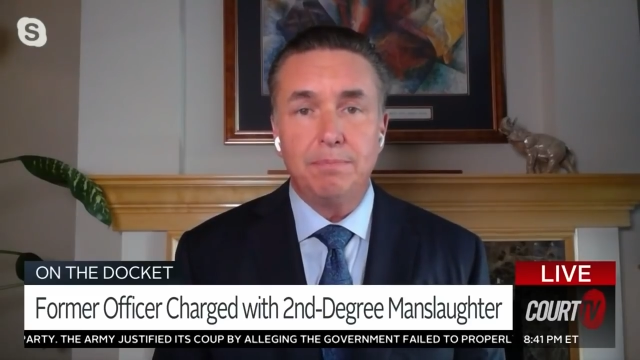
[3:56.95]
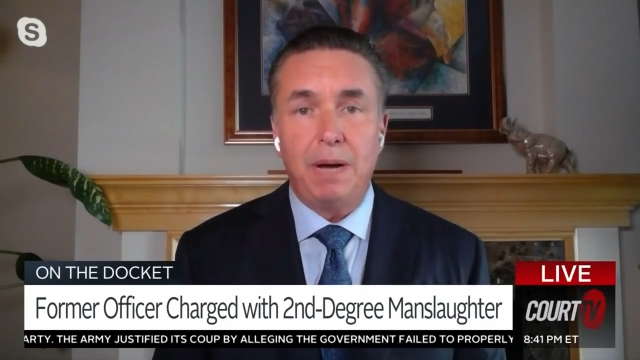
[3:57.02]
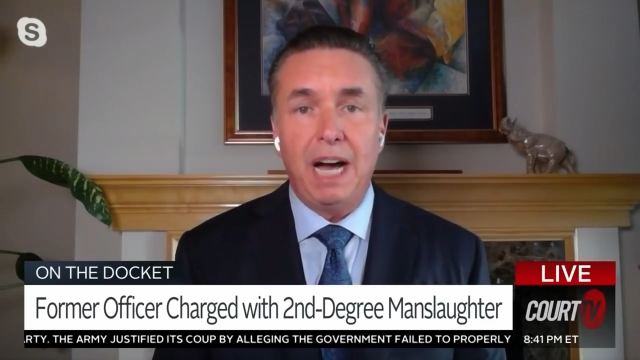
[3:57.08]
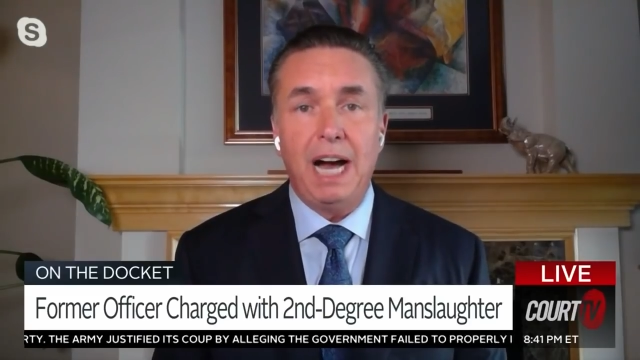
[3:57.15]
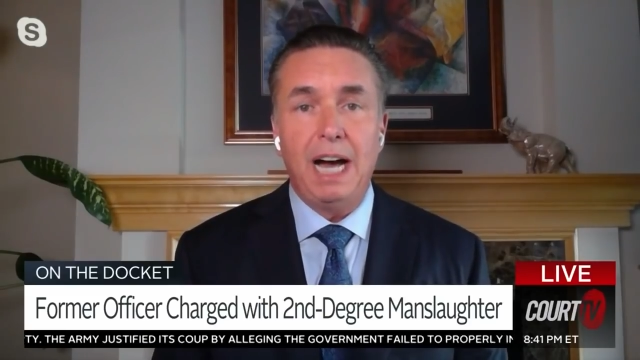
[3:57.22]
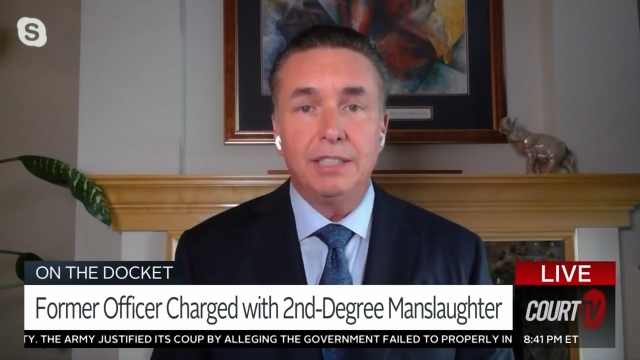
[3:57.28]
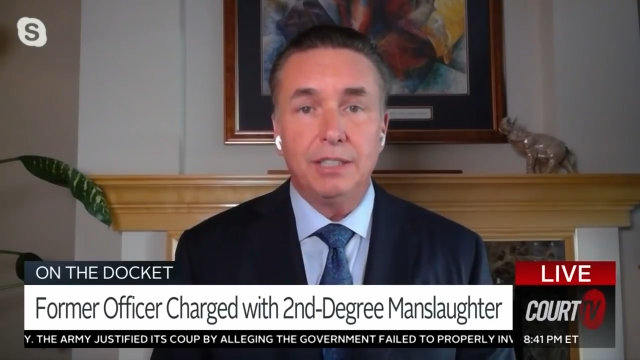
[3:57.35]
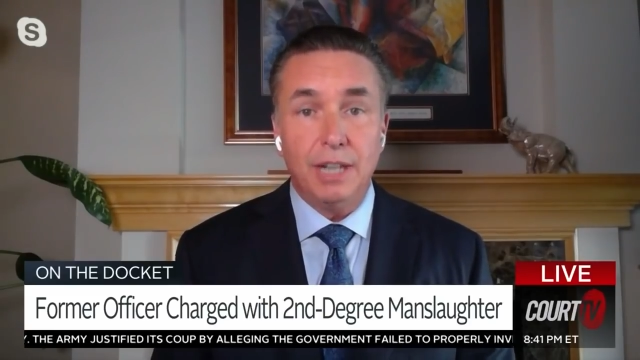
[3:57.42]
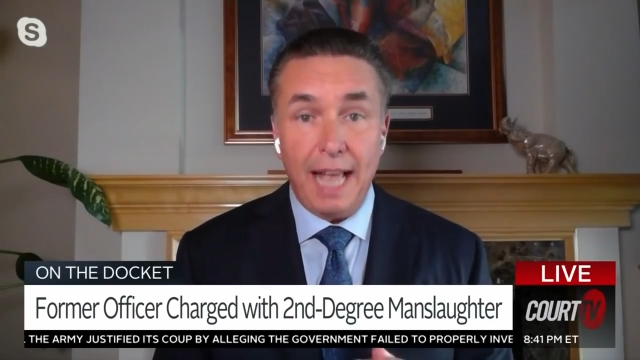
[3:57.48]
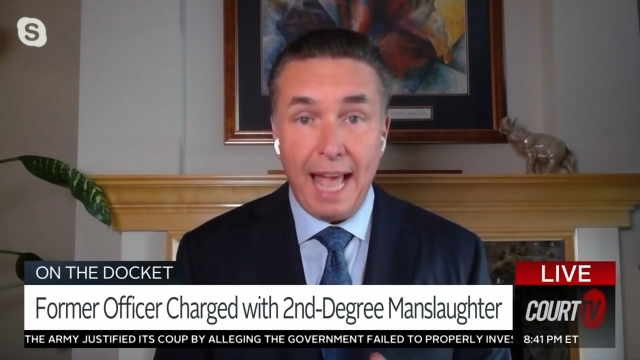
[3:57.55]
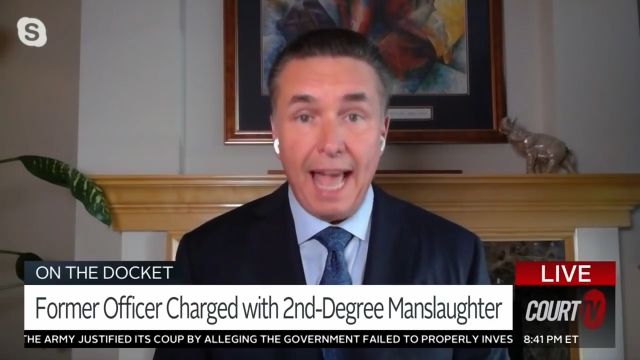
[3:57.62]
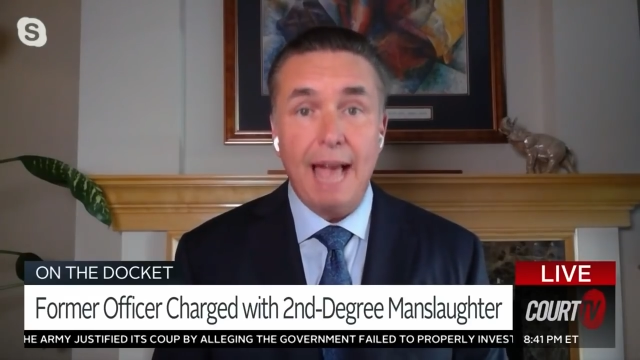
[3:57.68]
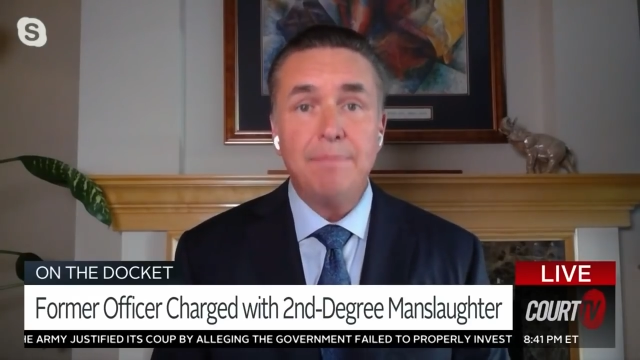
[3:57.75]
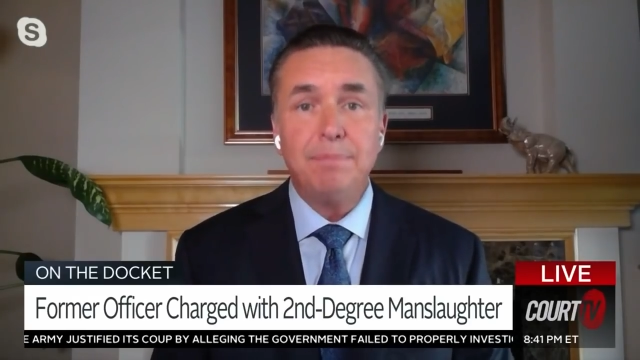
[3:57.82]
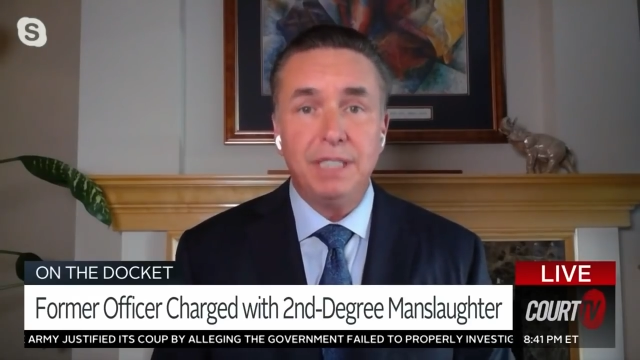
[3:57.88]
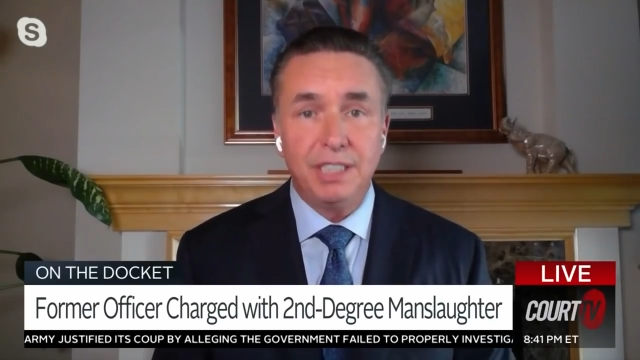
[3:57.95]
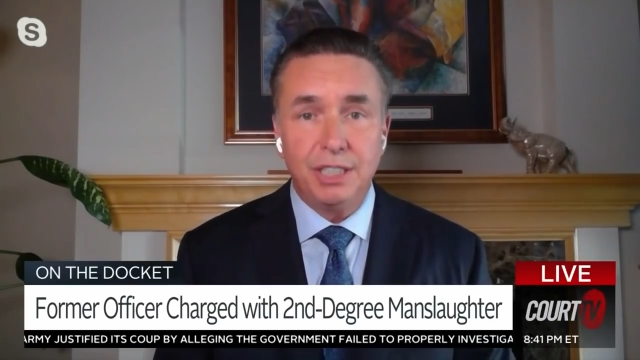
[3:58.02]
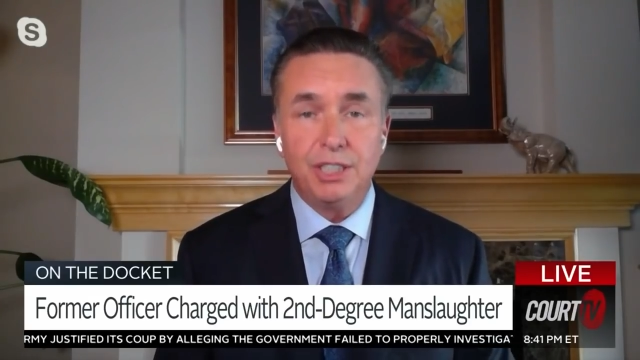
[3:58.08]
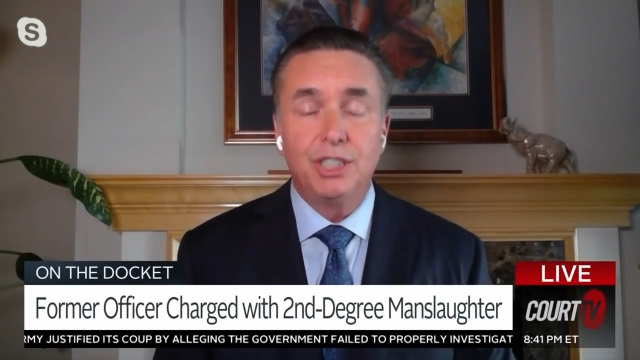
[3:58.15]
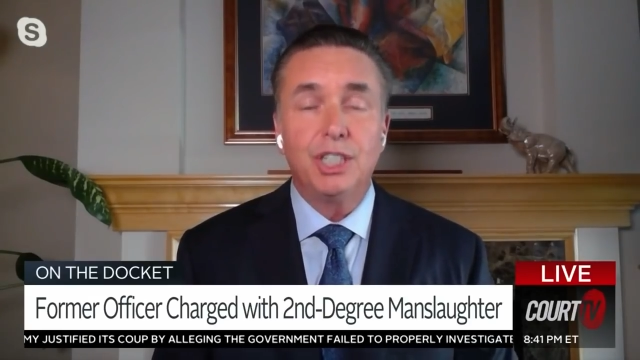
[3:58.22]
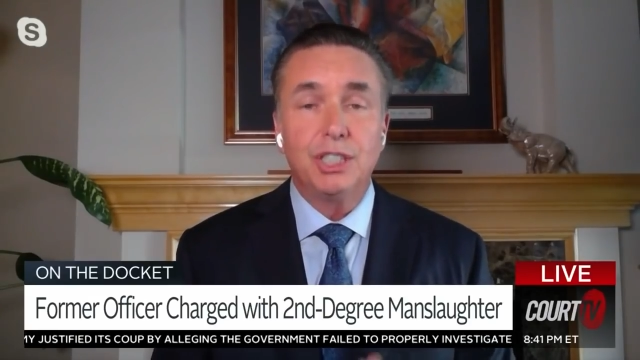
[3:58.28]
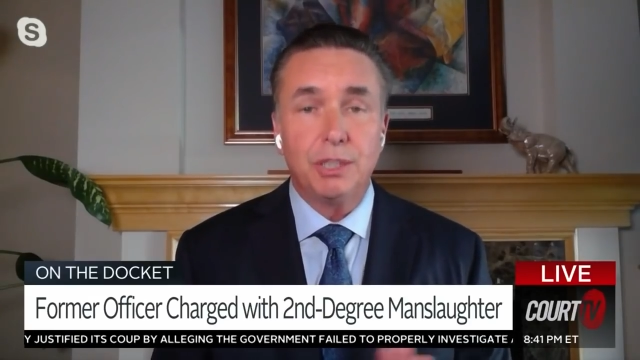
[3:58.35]
Potter happened
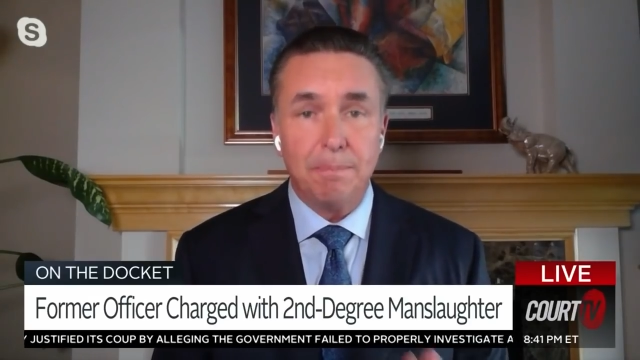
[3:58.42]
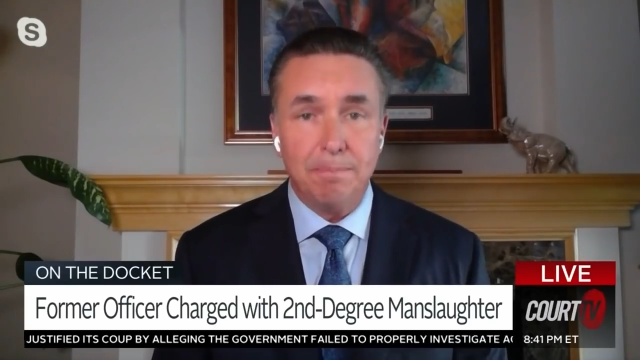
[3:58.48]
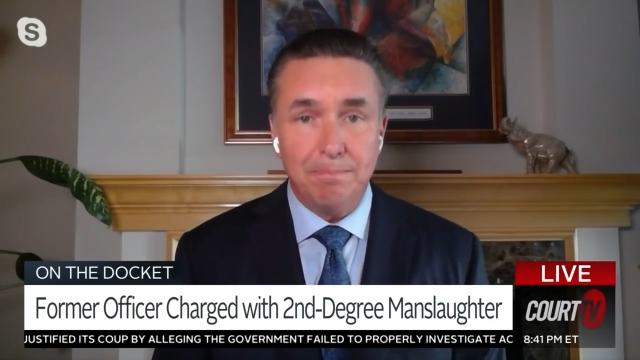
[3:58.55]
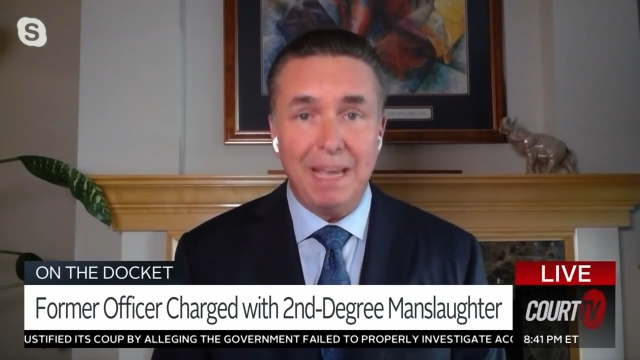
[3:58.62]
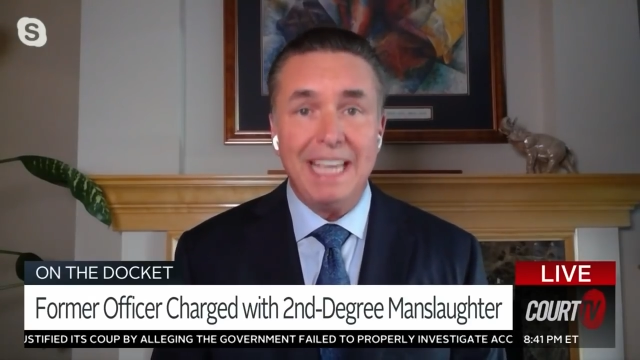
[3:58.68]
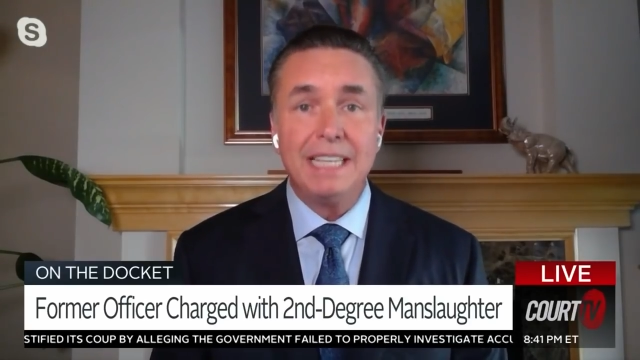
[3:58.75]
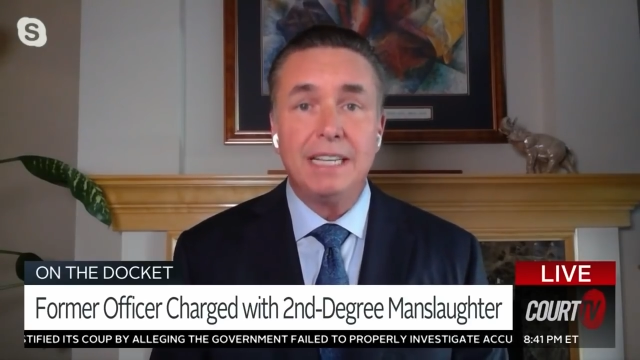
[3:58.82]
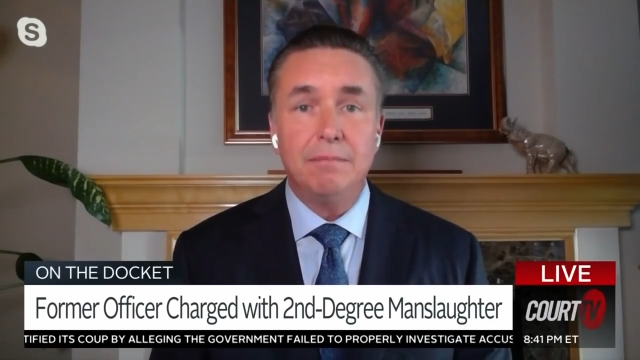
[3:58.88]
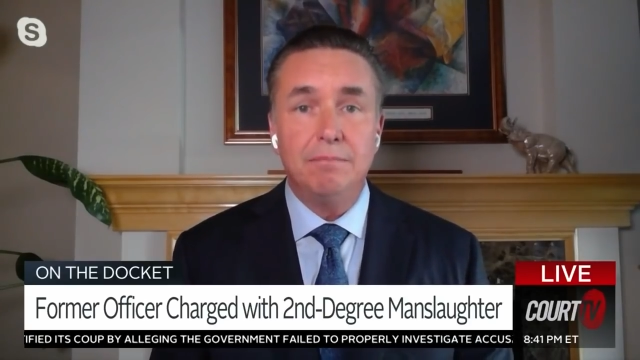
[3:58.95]
to just make a